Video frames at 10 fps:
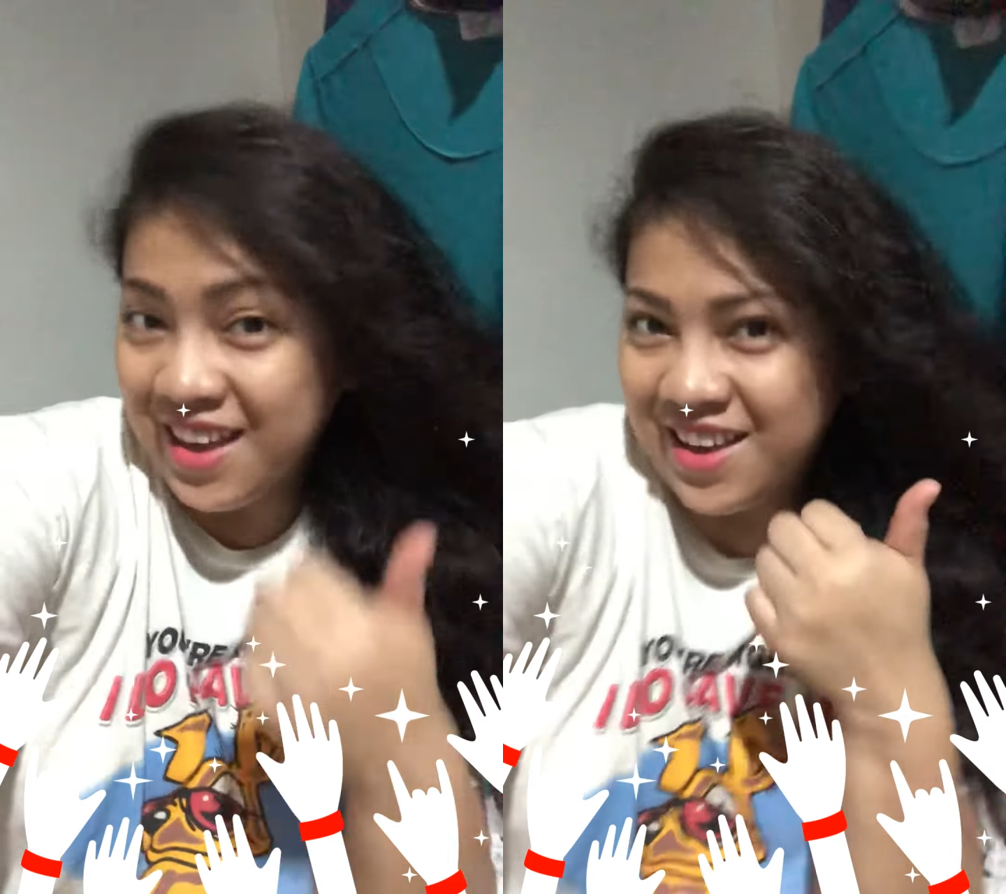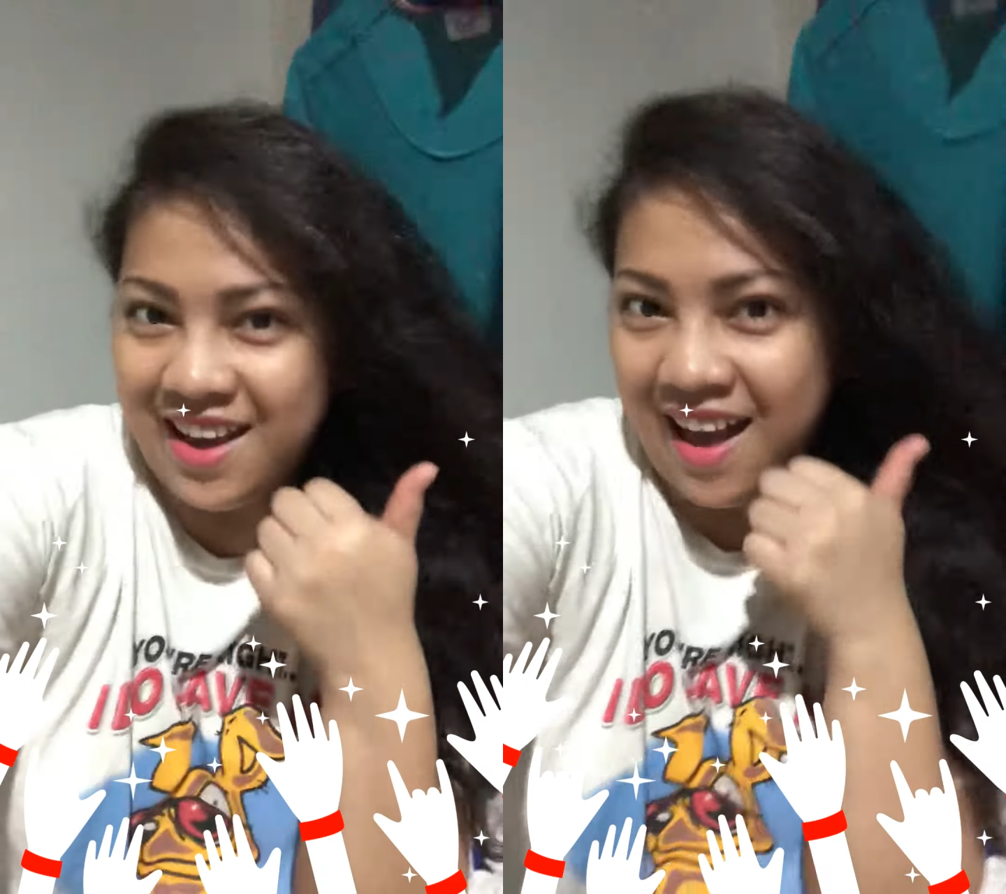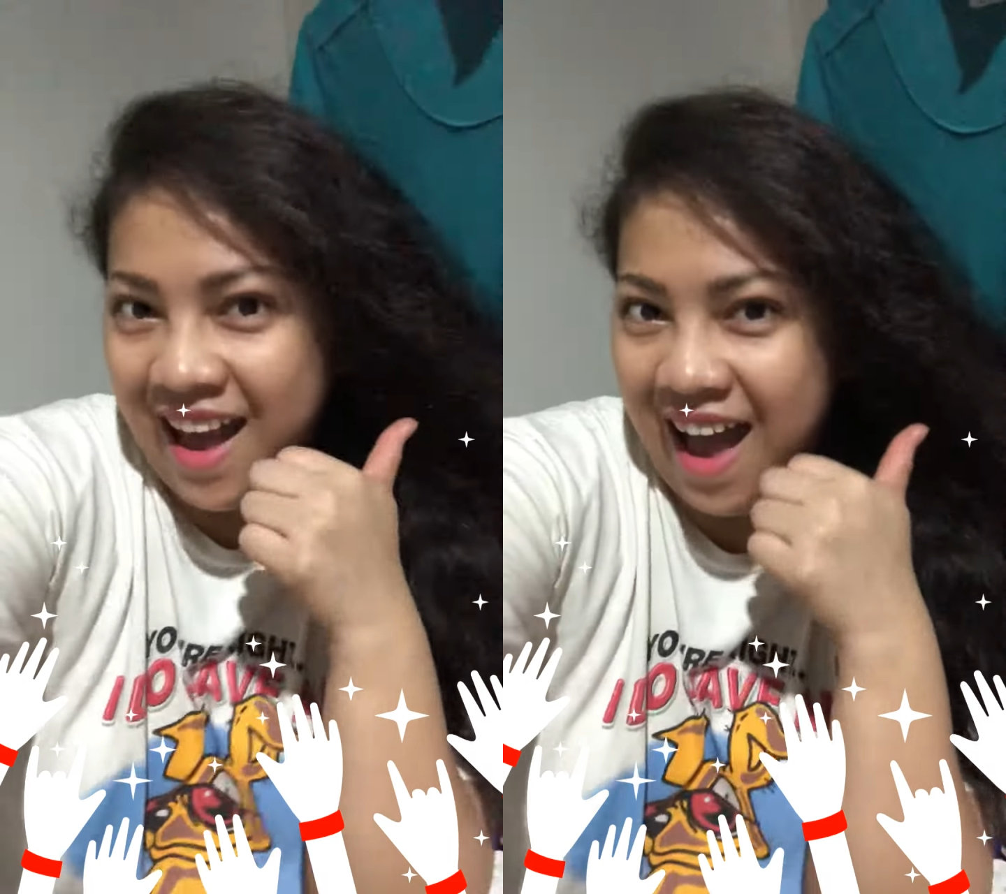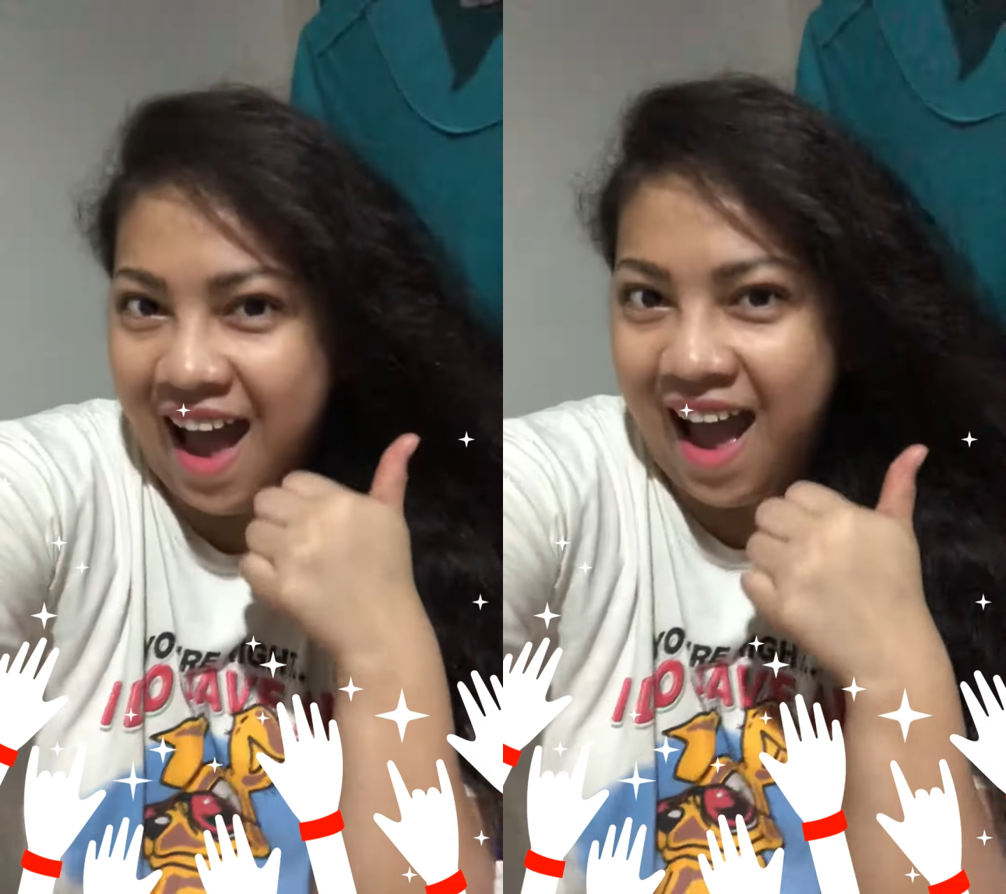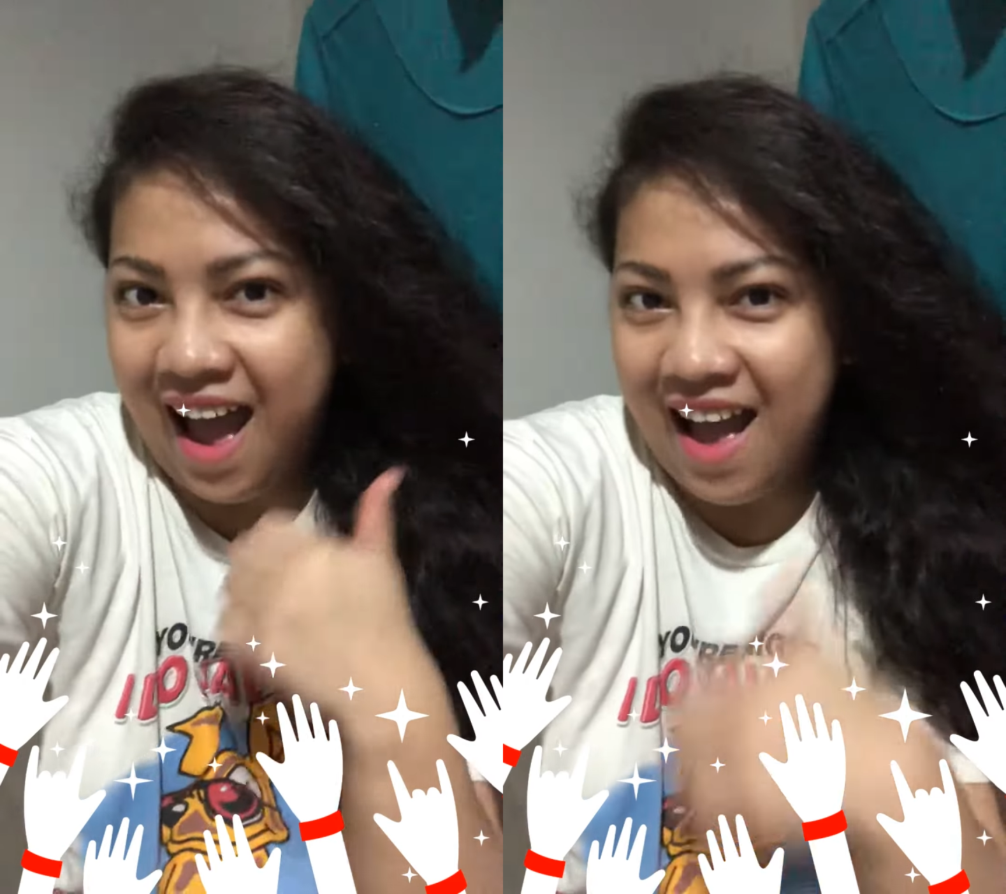
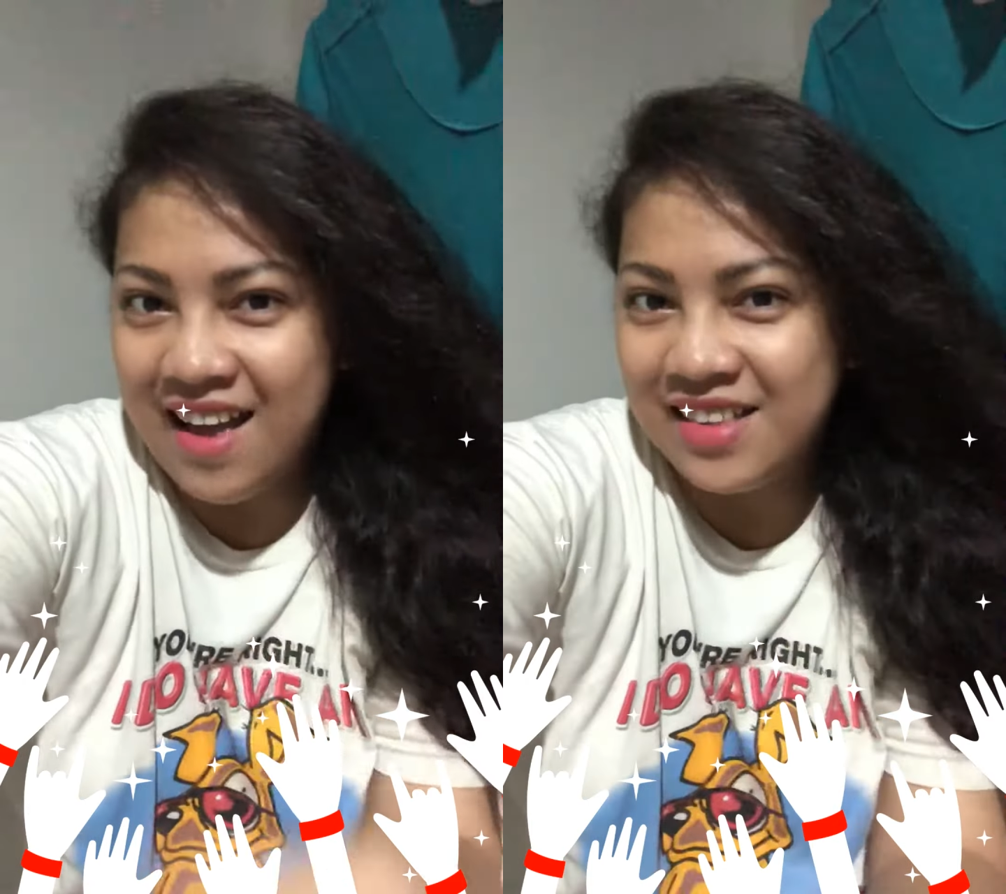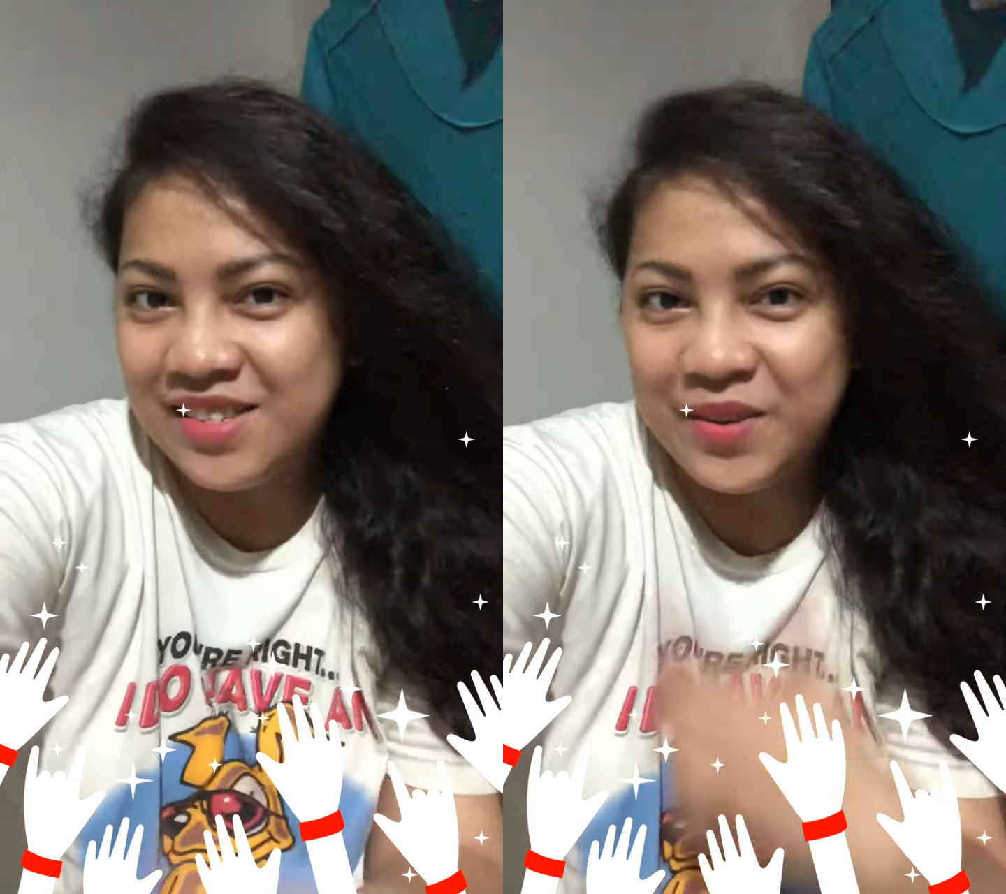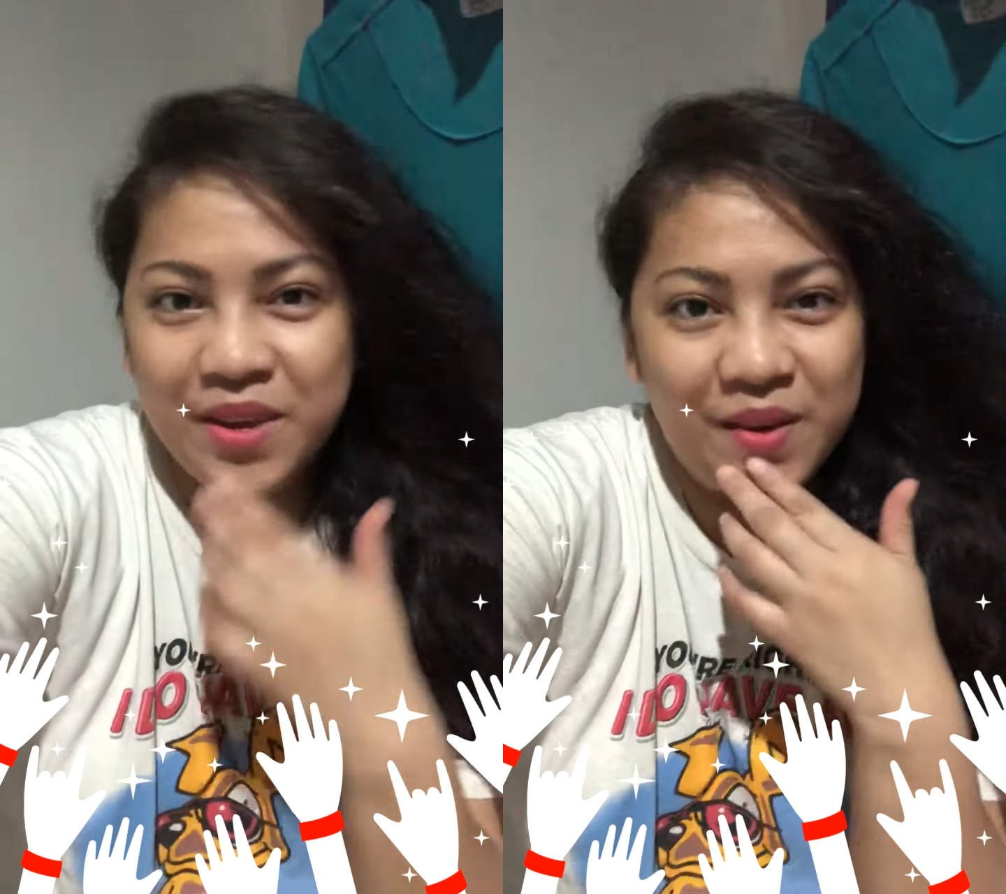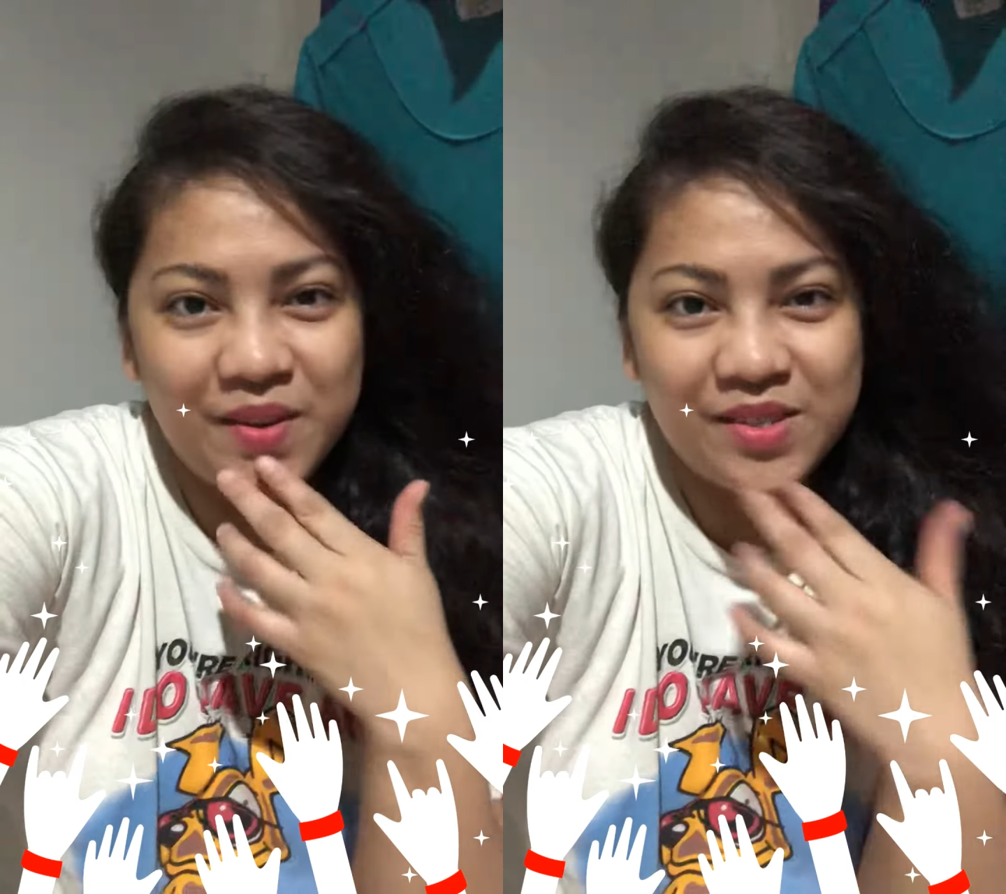Yeah, it's so cute,